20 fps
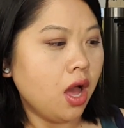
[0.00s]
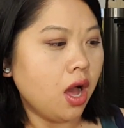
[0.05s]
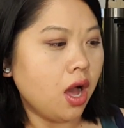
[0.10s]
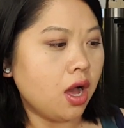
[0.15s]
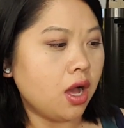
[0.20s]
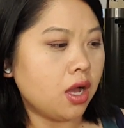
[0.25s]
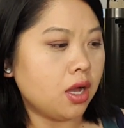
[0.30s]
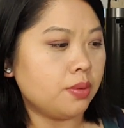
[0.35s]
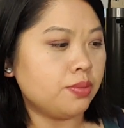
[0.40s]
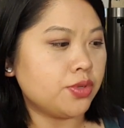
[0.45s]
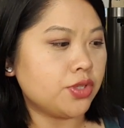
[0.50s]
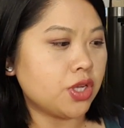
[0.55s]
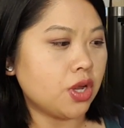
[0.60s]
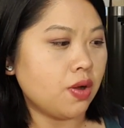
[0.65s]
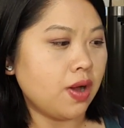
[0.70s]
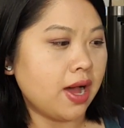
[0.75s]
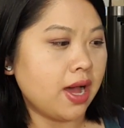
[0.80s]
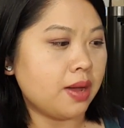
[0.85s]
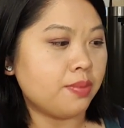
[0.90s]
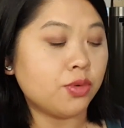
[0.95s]
um, so
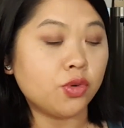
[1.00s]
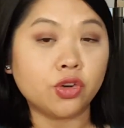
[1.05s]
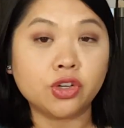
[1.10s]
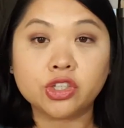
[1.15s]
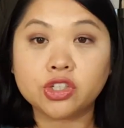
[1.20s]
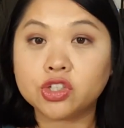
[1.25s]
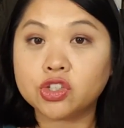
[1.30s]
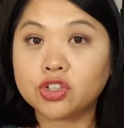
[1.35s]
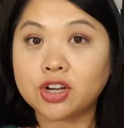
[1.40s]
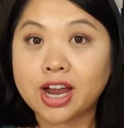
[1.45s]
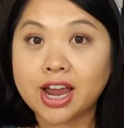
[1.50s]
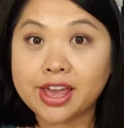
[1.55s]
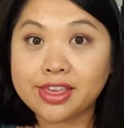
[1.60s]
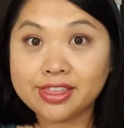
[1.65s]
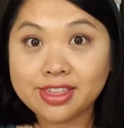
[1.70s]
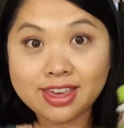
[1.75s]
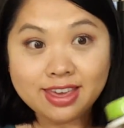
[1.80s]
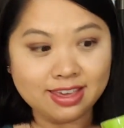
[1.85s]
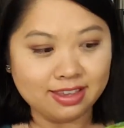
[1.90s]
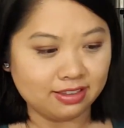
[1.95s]
I'm going to try
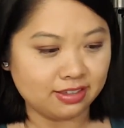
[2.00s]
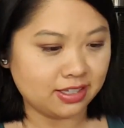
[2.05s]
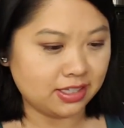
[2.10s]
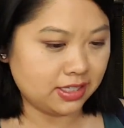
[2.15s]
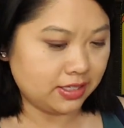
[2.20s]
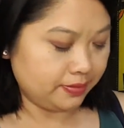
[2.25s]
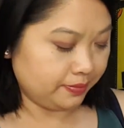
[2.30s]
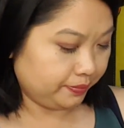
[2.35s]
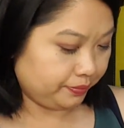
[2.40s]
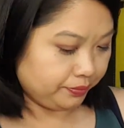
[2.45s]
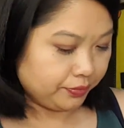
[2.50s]
these